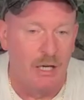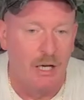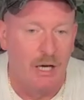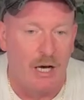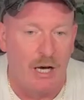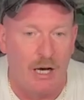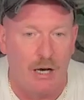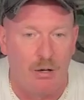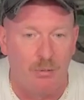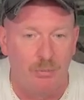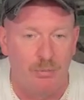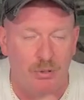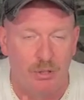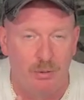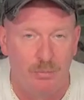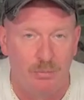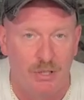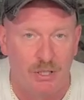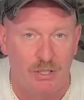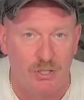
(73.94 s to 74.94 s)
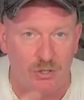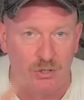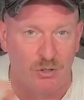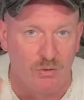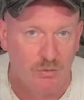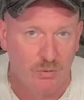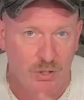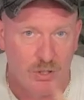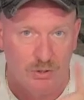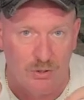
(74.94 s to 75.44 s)
I'll put a picture
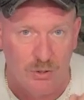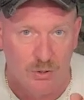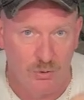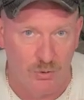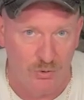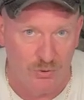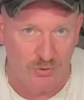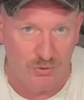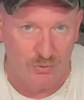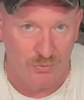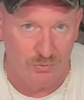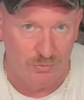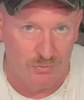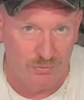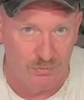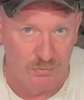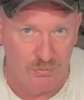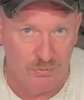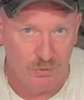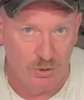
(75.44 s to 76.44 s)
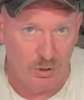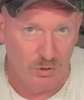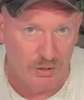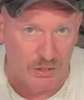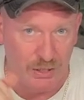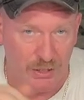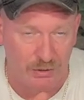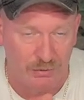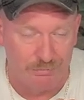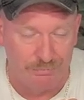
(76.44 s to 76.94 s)
of one of those over
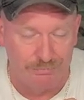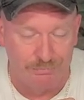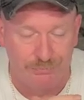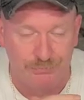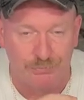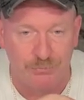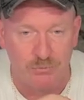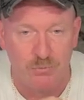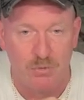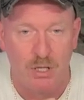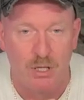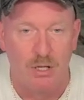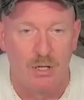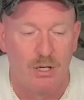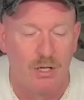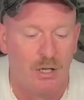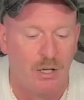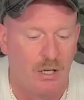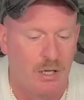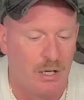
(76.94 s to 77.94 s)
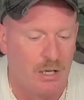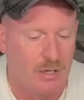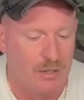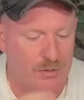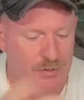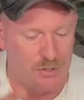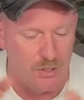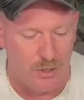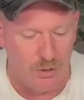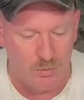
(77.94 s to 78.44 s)
here.
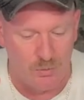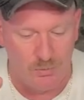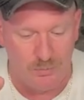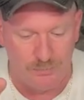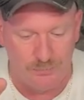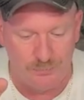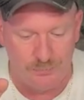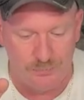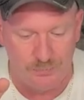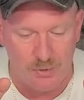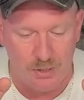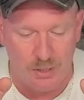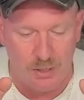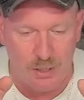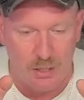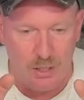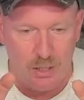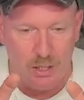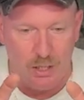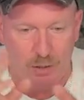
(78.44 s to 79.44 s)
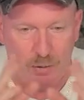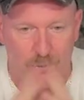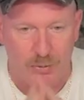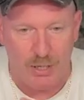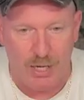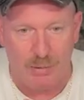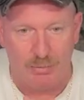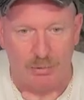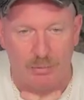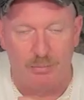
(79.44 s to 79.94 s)
So, the
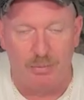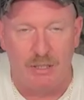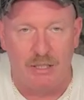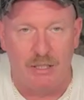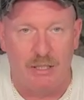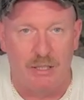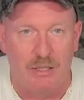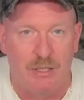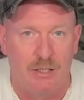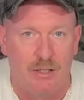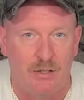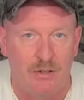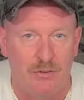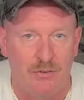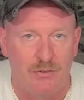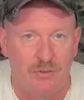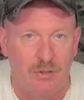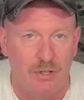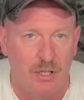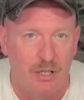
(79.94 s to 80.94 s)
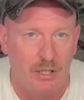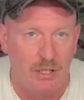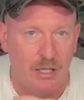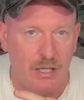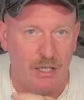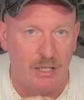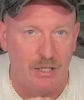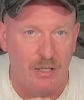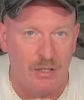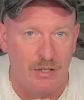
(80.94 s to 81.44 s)
problem being is
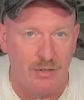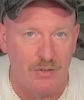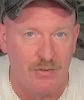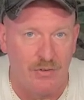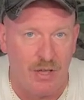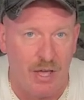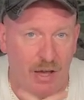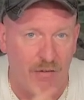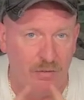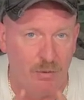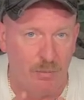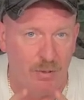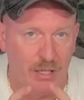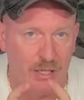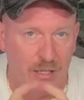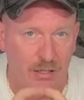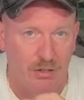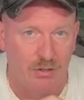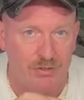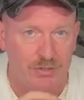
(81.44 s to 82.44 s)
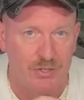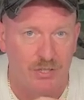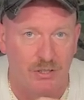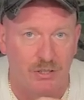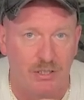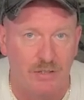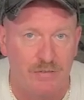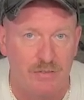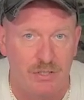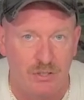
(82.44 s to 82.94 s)
everybody else that
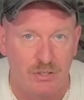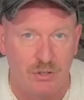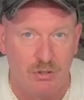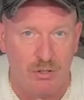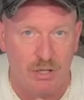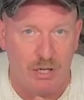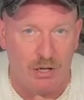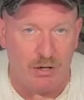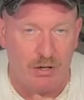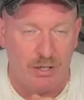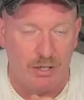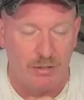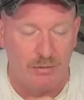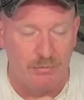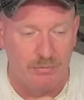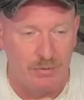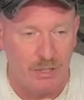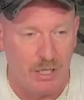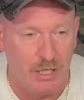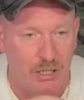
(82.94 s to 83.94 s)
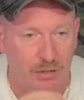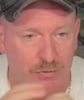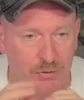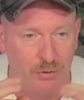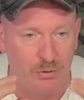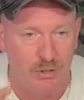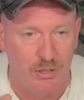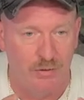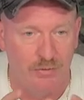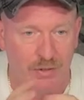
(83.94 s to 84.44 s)
lives in your area, and if
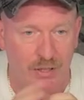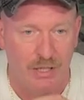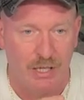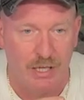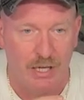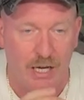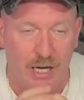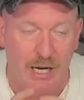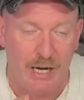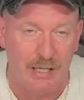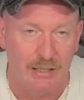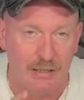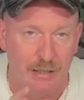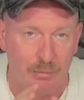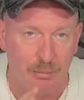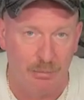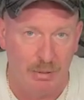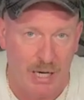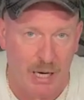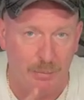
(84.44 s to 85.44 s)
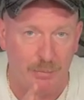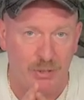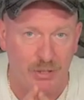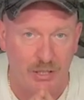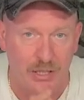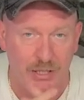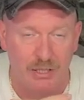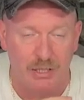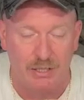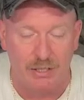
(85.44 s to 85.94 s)
you live in a highly
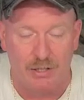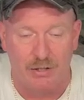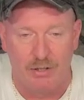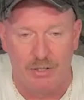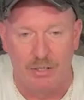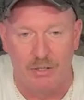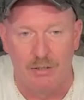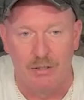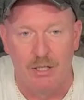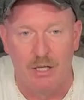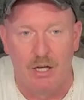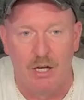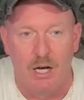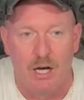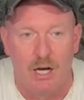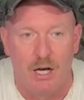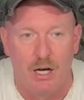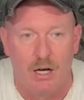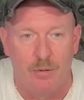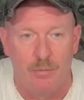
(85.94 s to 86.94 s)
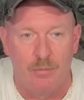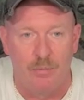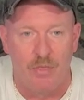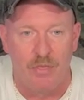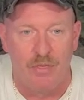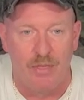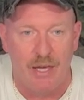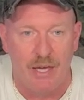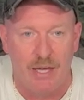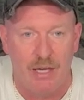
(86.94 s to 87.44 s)
populated area,
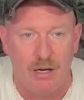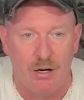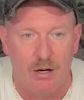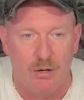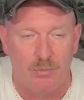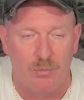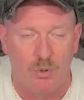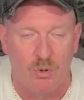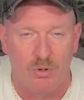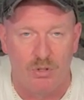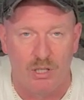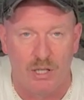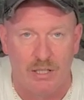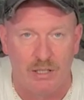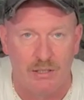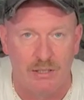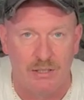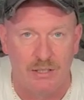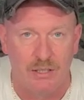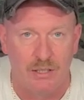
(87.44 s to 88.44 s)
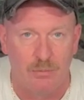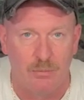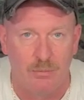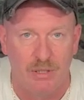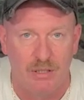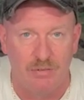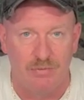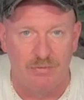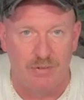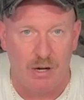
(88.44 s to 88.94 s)
they are more likely going to
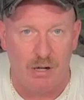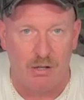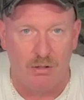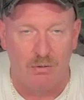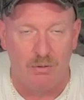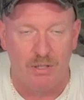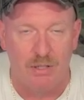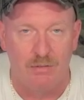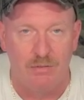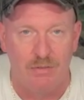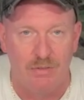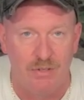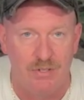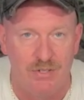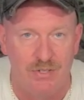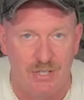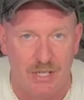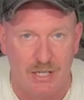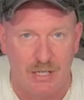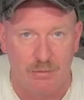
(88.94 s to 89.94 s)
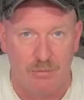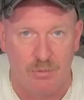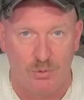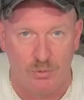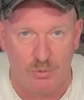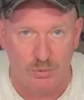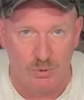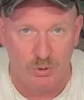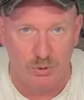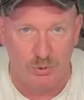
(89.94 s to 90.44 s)
be following the same
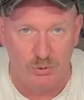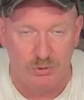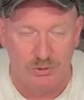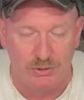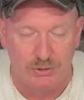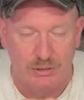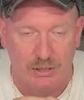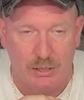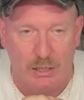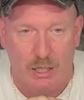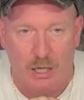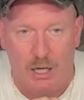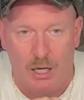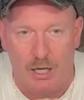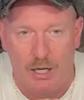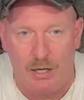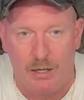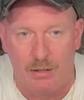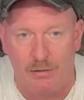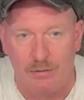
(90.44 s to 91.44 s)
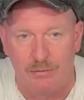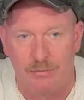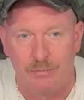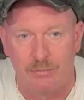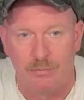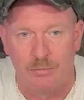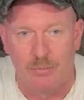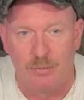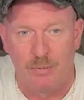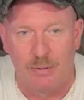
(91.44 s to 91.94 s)
route.
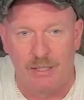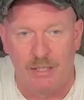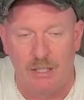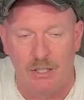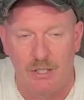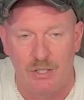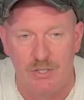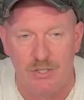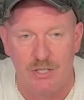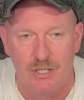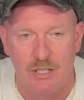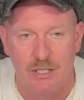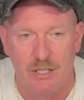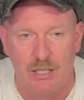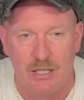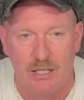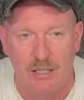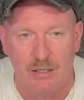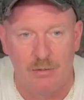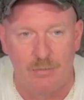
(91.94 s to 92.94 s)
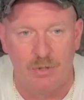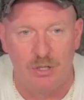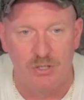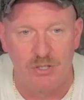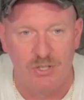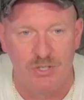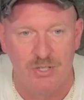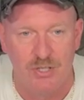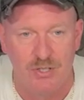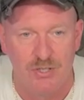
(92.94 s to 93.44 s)
Because in an
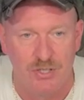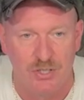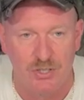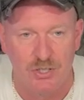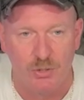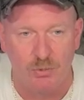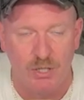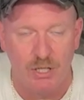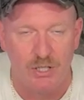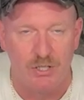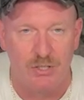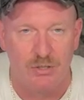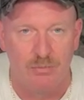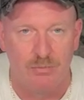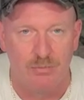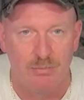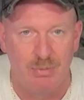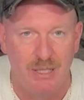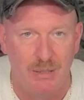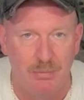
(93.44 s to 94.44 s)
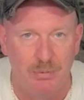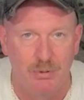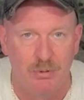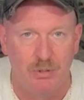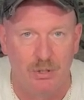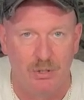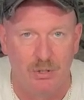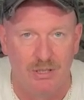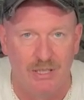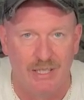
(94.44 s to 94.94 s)
emergency situation,
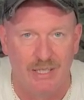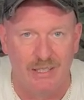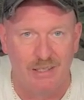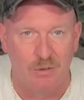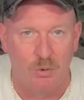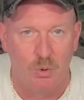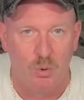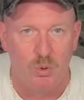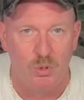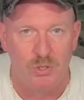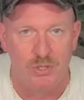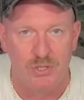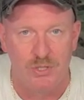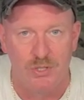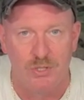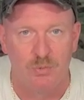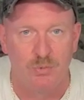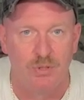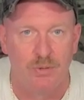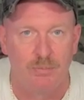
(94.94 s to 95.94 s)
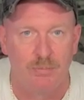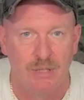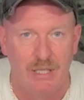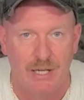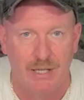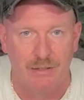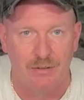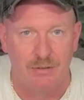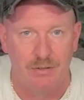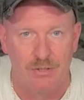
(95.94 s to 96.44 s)
people are like horses with
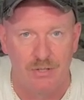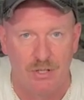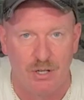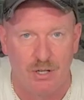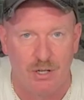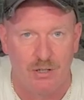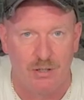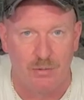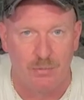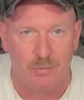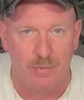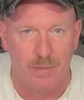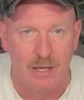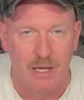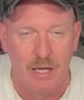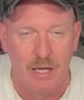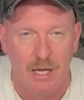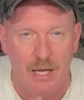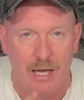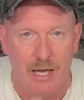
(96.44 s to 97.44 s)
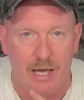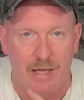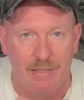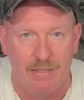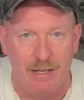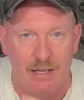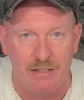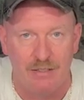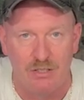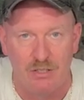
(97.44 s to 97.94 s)
blinders on them, and
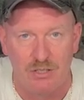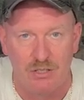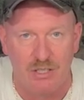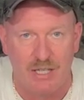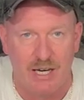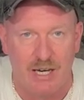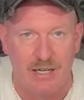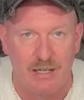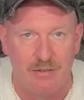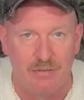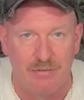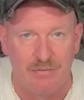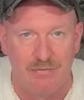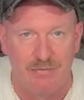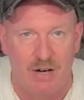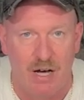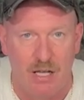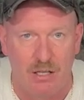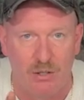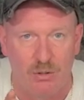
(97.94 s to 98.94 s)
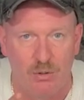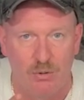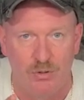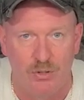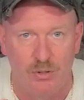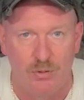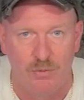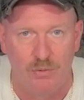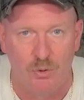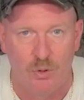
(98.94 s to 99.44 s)
they just kind of follow
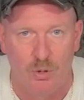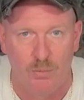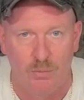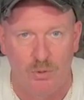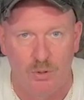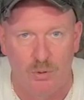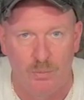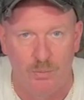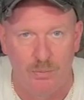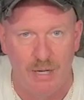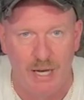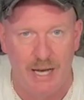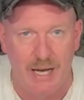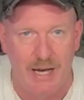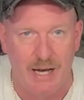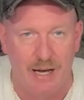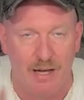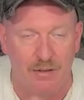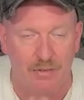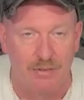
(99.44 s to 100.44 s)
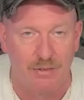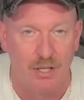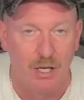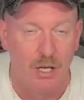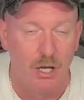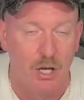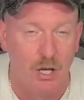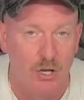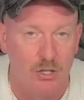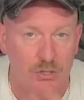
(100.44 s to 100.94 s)
the normal path.
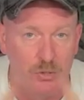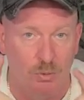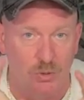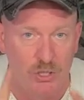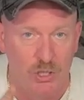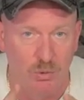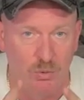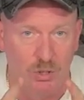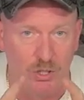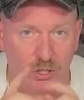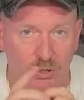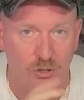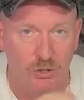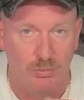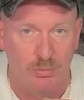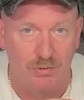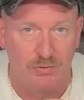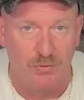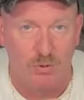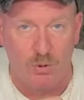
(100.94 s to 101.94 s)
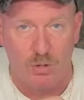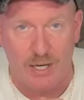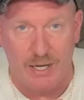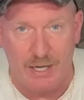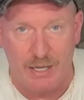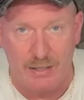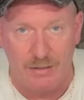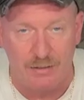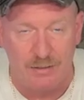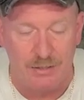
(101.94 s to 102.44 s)
So what you want to do
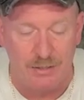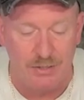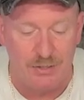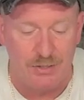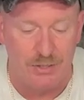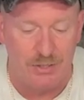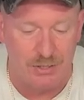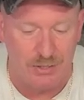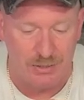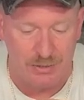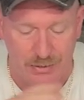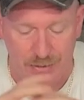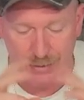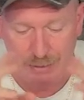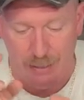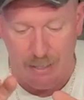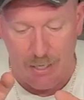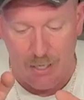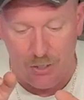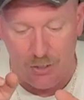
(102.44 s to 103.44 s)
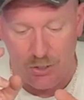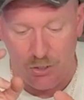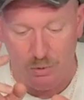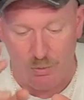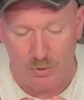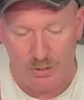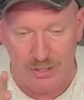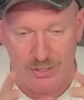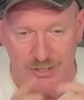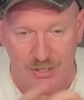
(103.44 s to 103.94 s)
beforehand is you
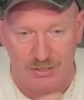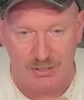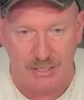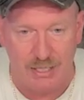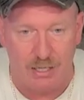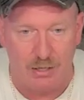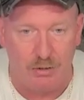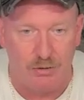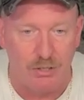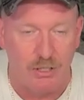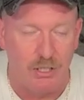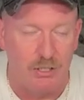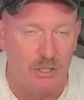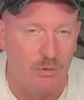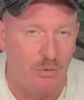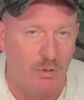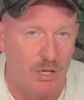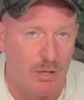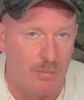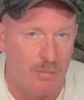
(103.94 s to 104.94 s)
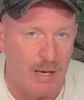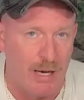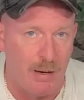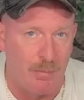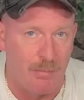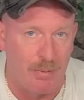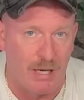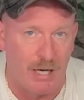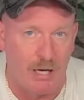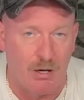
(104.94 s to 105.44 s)
want to sit down and you want to
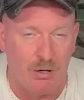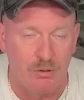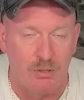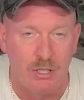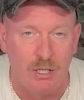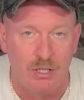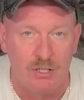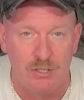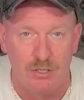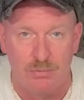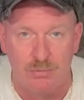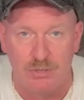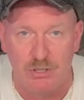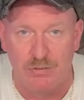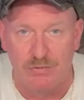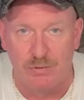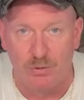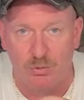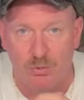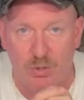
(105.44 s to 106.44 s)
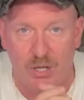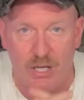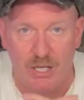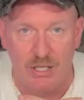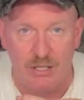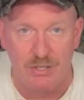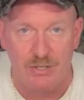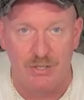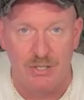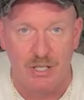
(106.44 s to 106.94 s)
map out some different
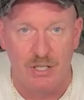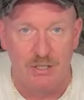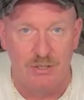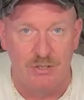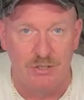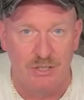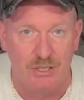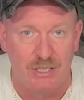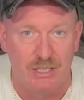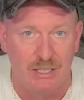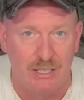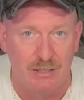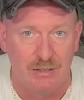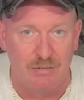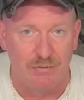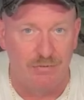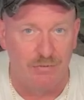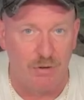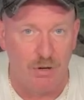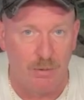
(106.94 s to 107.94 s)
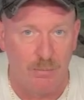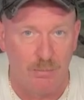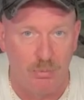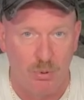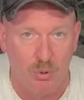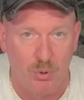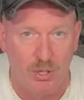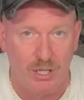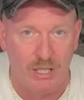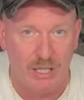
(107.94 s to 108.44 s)
ways to get from
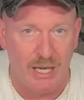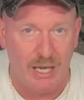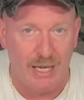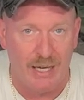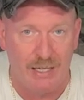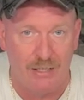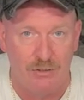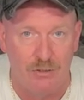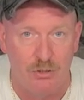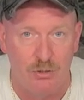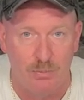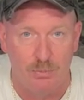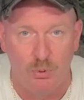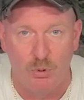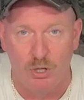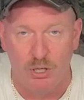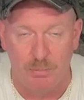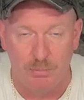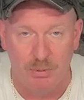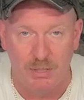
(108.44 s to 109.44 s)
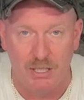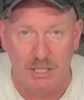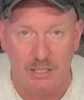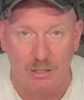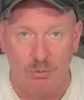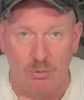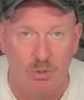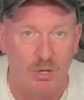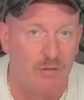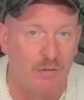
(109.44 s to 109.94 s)
point A to point
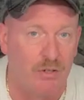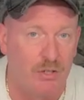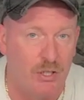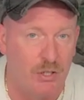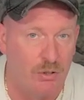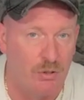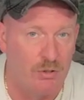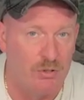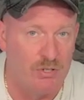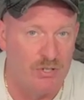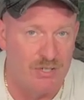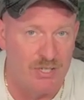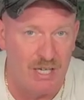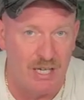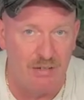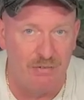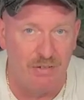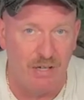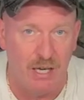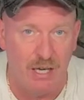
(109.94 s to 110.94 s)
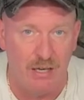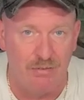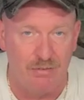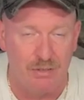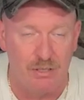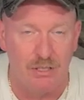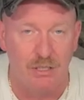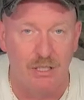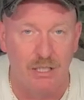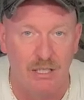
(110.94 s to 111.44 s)
B, wherever your safe
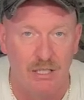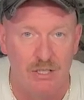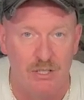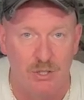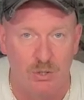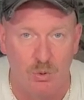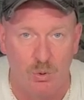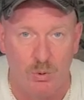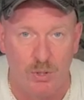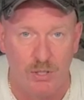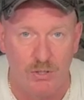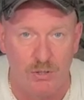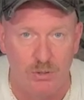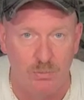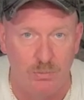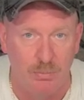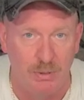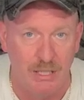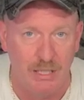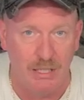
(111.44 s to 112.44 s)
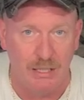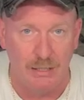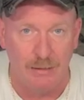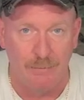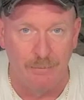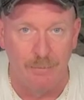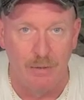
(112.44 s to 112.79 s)
haven is going to be.